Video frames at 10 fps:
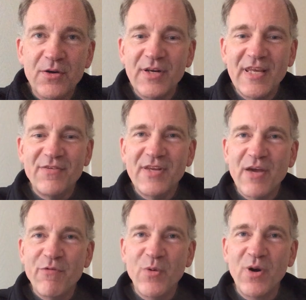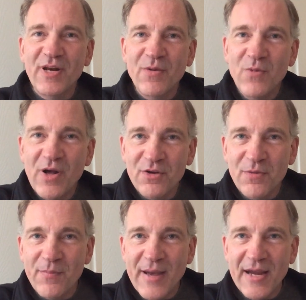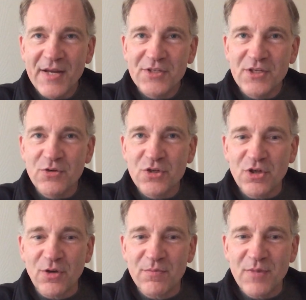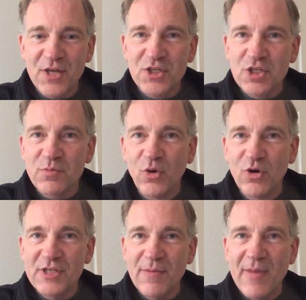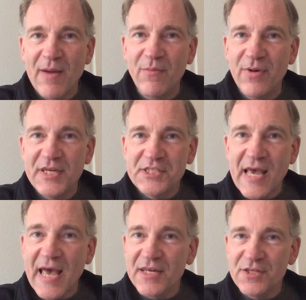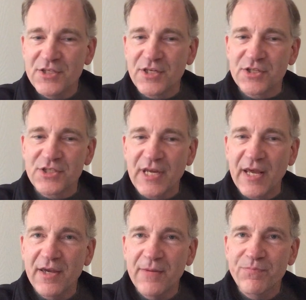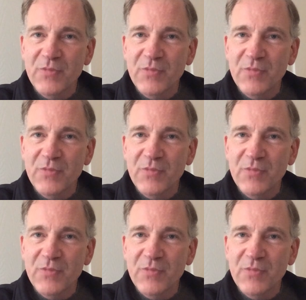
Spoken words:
Good evening everyone and welcome back to some Sporting Memories answers tonight.